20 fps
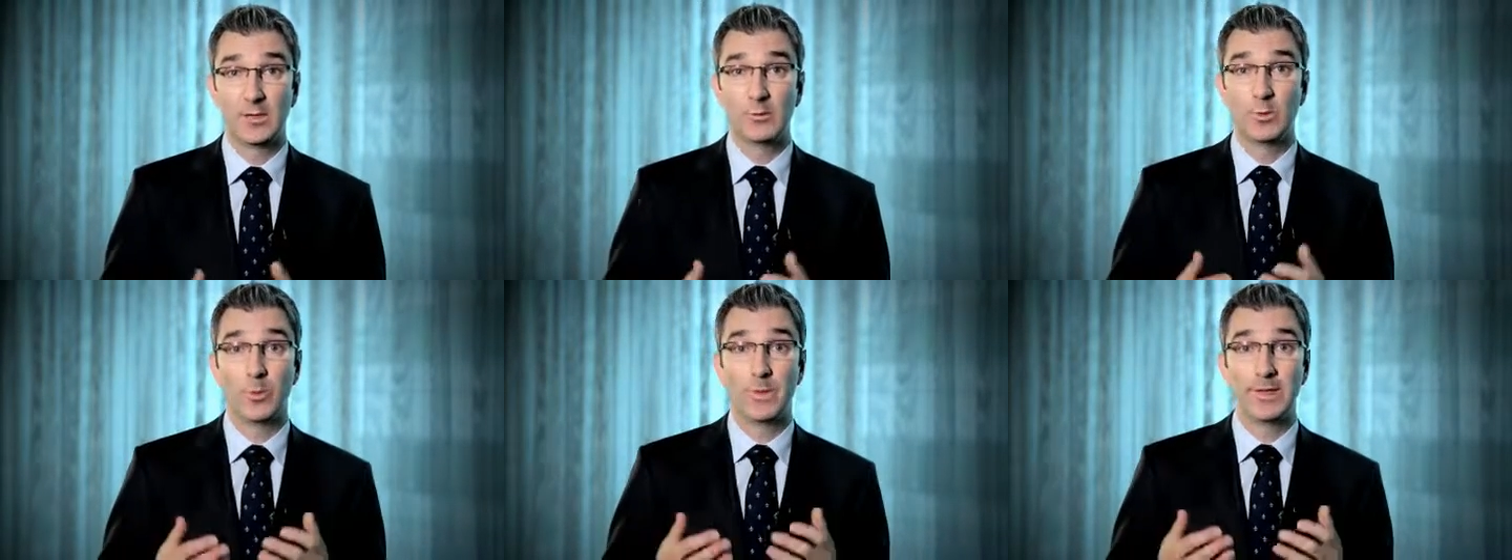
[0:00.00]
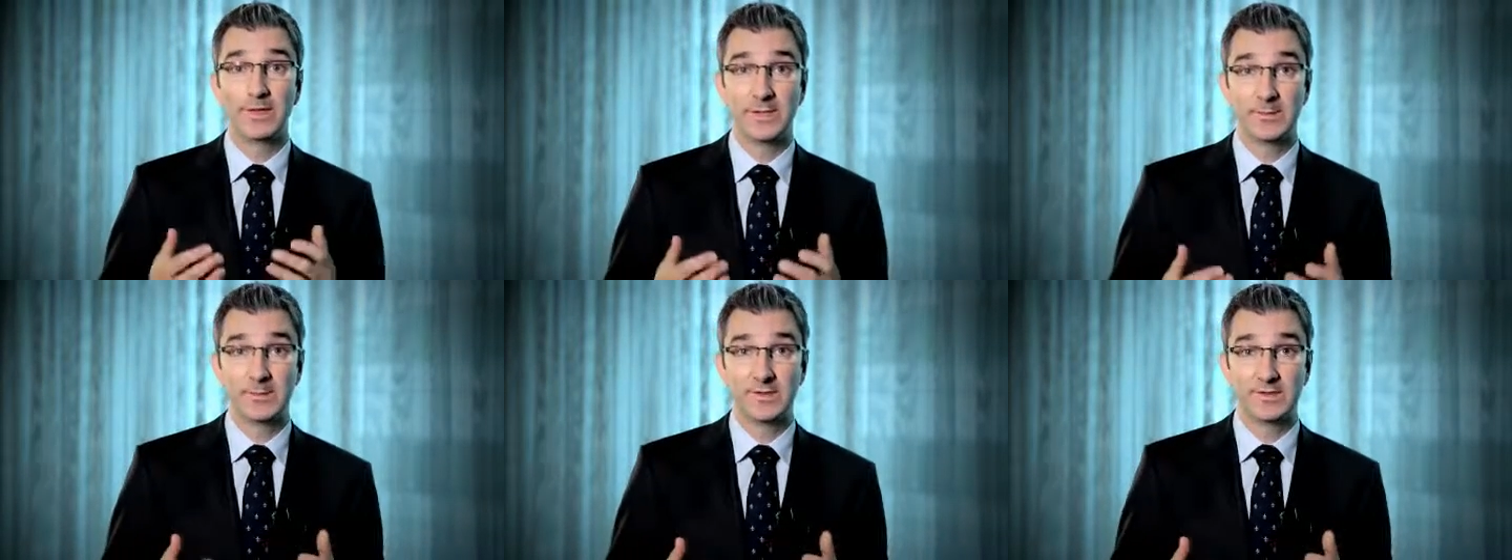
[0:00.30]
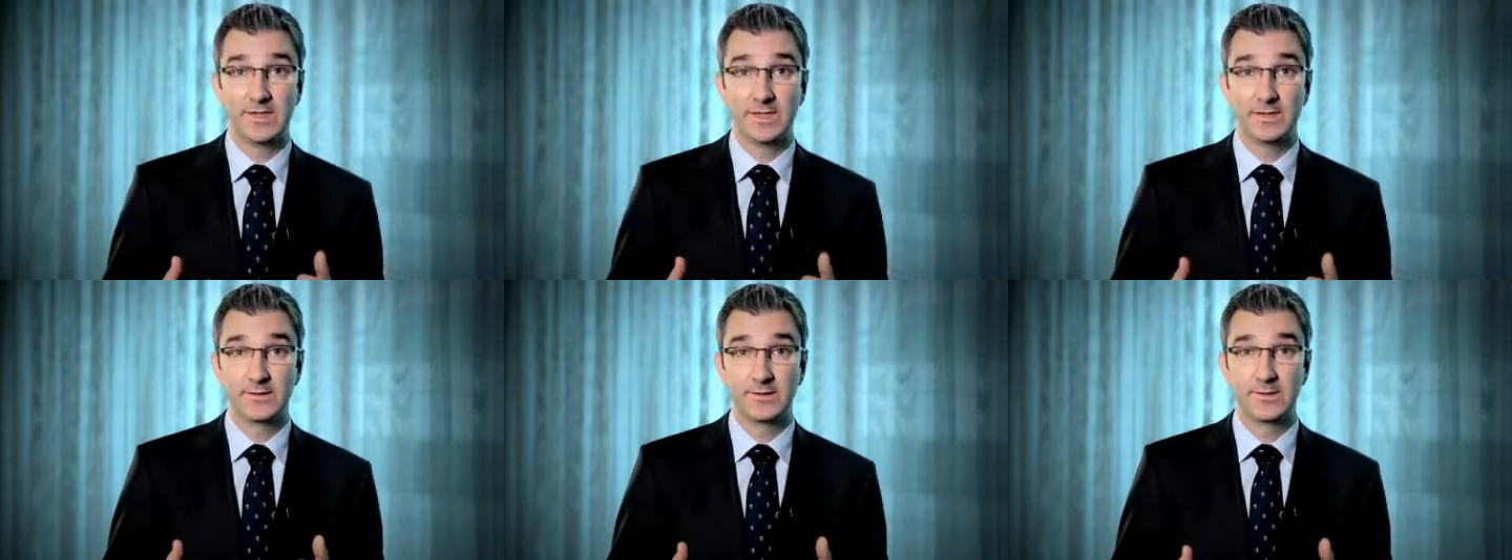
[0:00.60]
will be
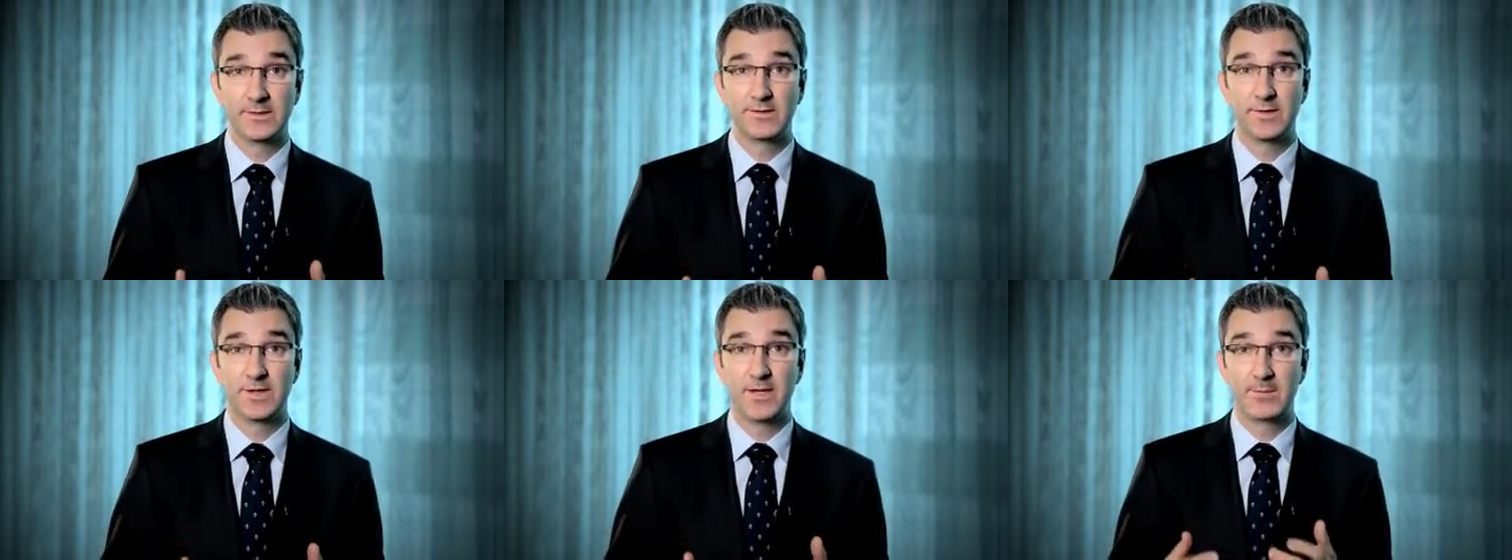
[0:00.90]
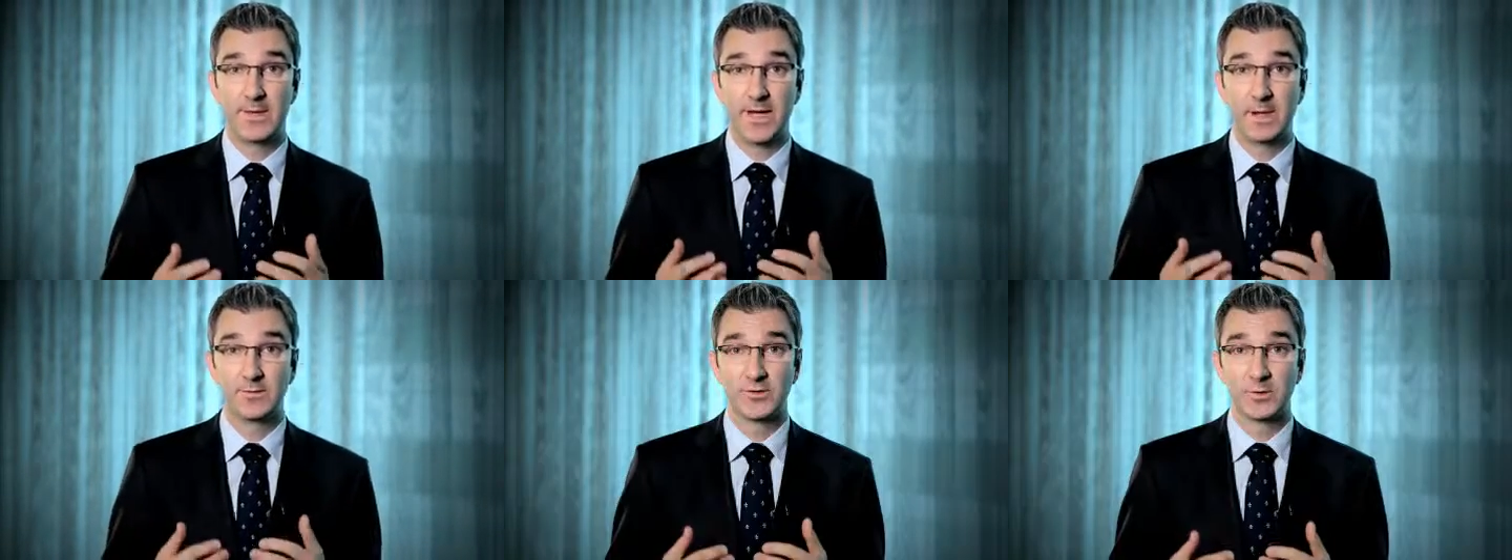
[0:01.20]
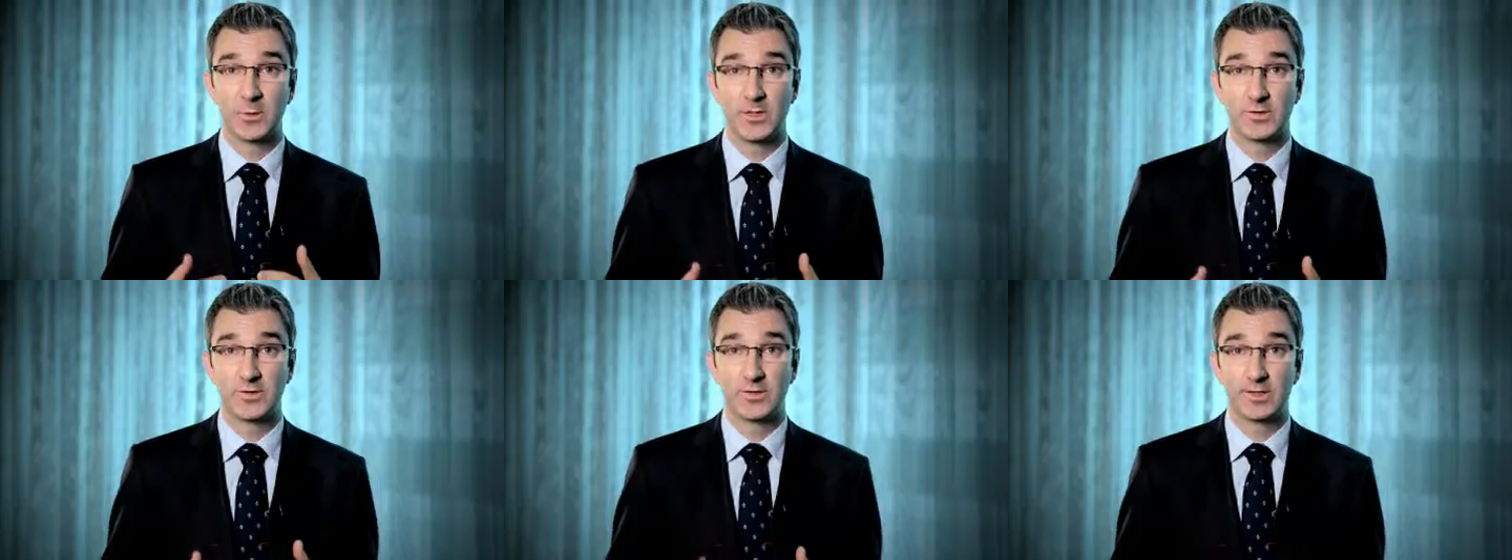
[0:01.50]
limited to the amount
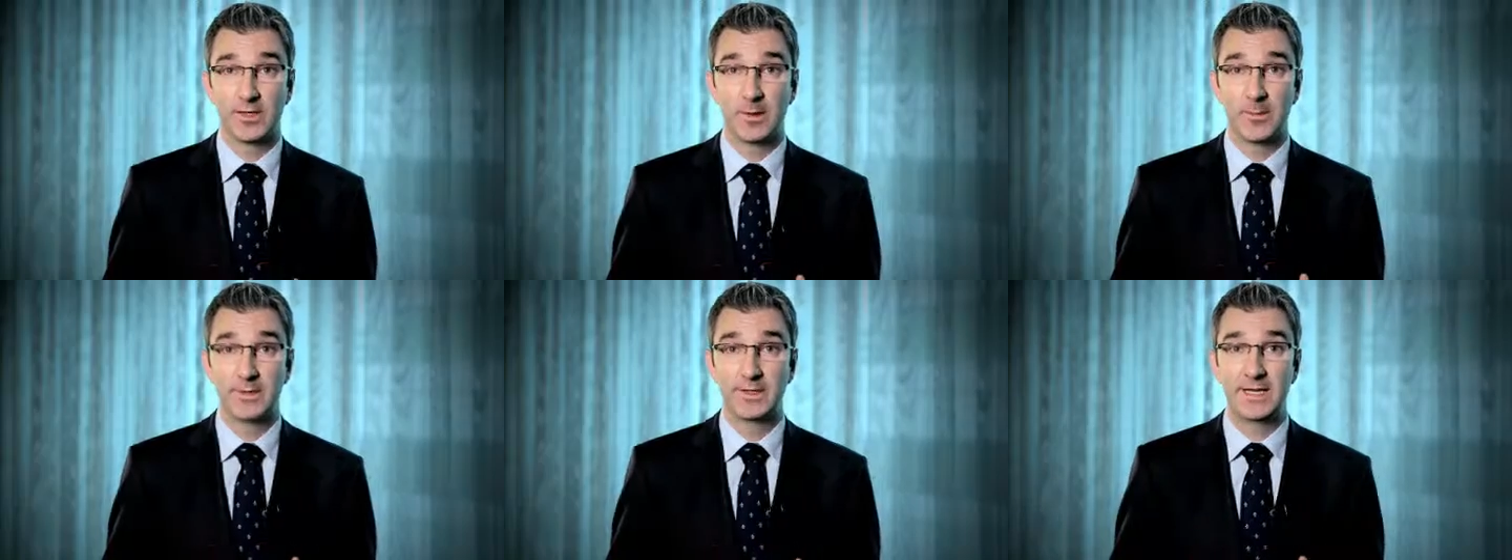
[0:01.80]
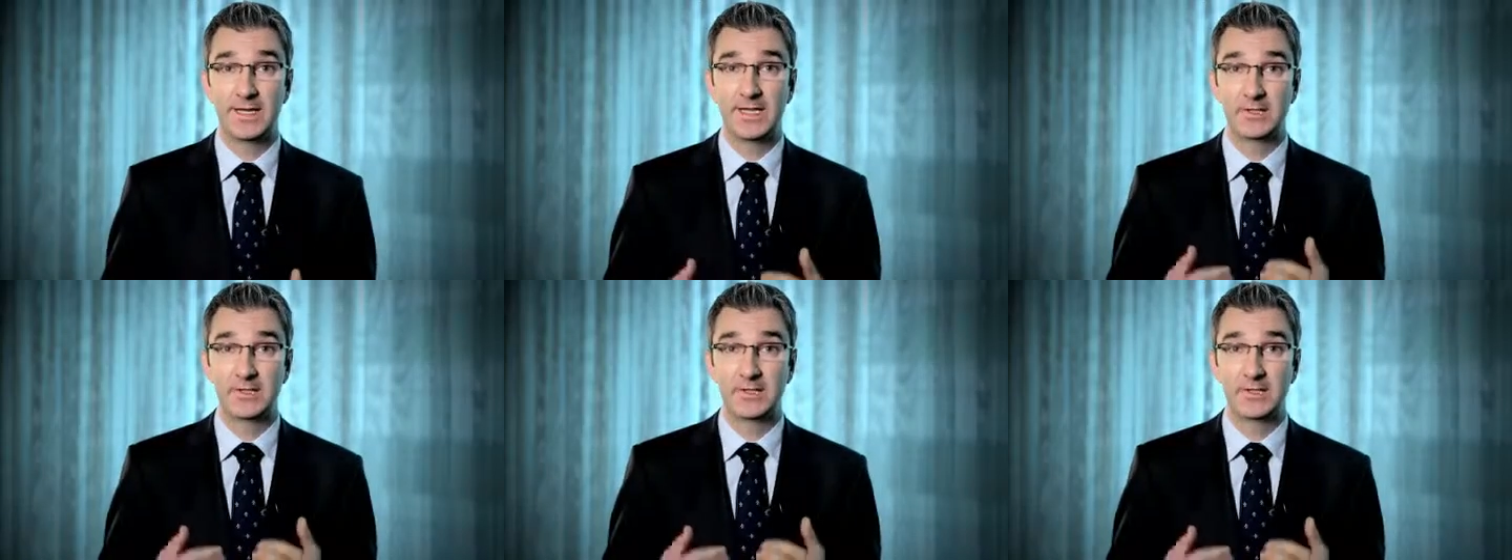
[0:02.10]
to which the company